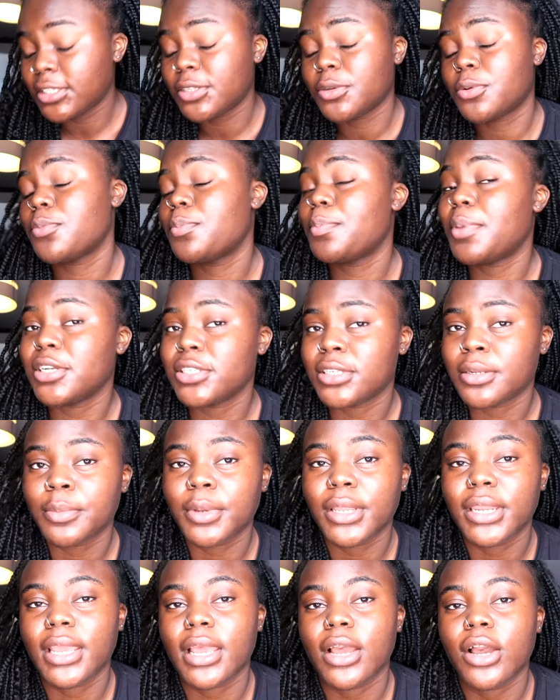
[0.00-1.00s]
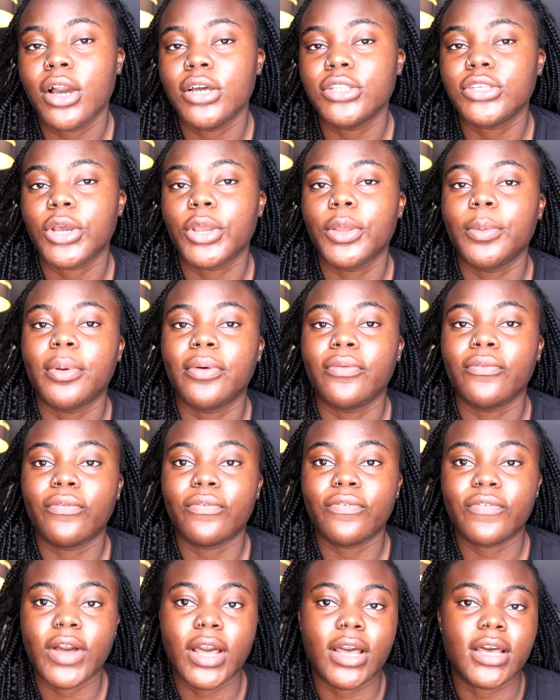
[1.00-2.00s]
is a present I'm going to get her to open
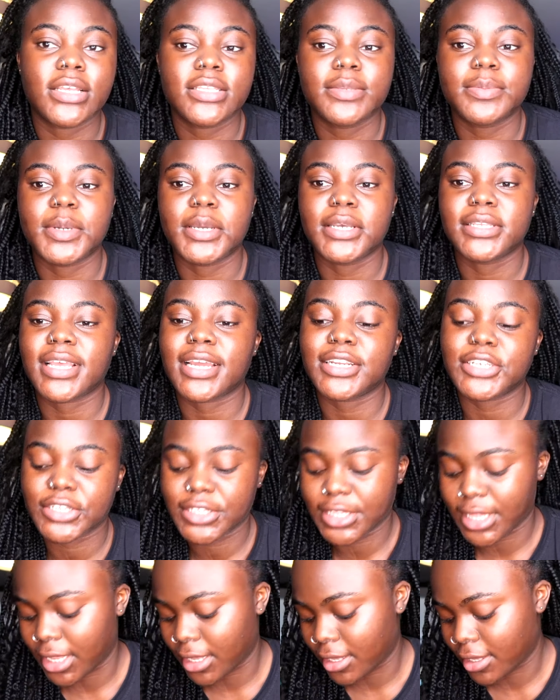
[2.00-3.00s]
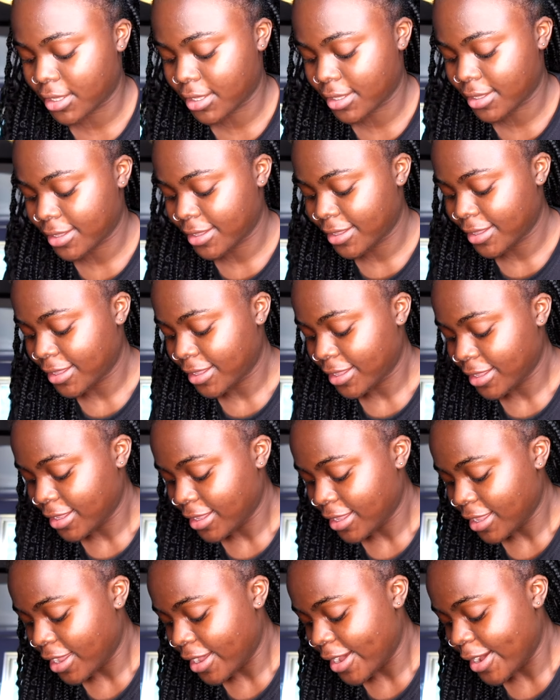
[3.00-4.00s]
first because I just think
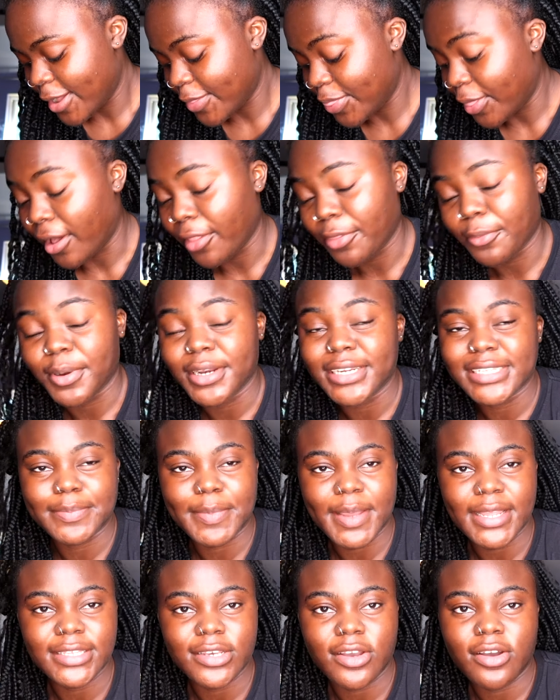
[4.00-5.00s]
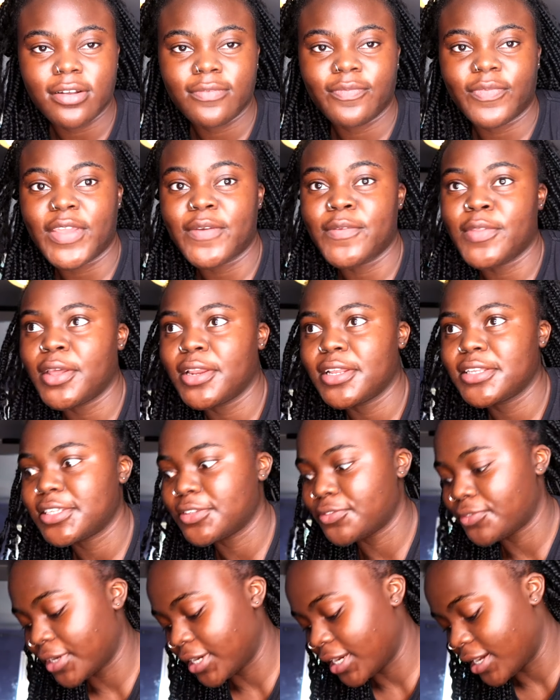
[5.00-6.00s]
the other one is better, even though this
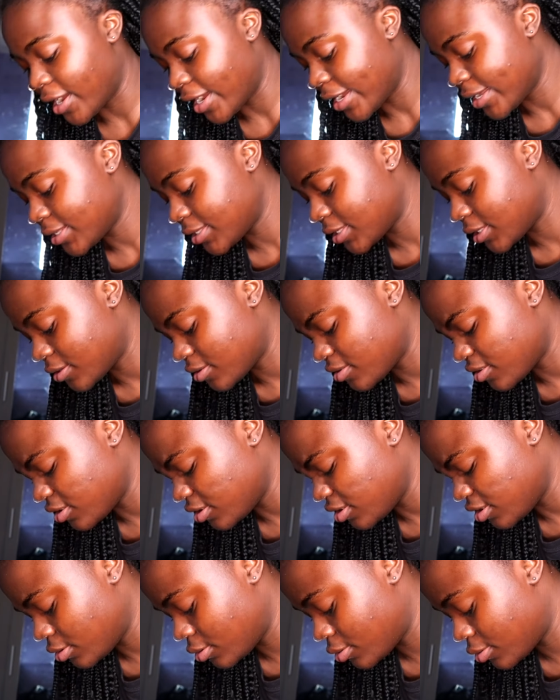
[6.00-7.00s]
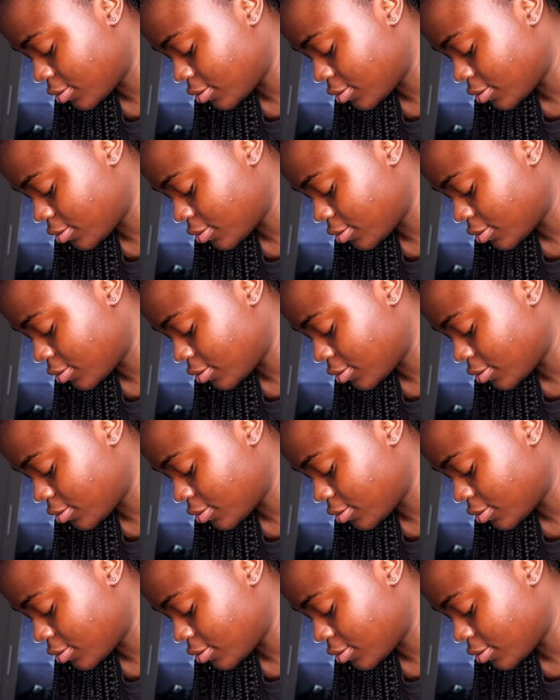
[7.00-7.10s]
is really nice. Okay.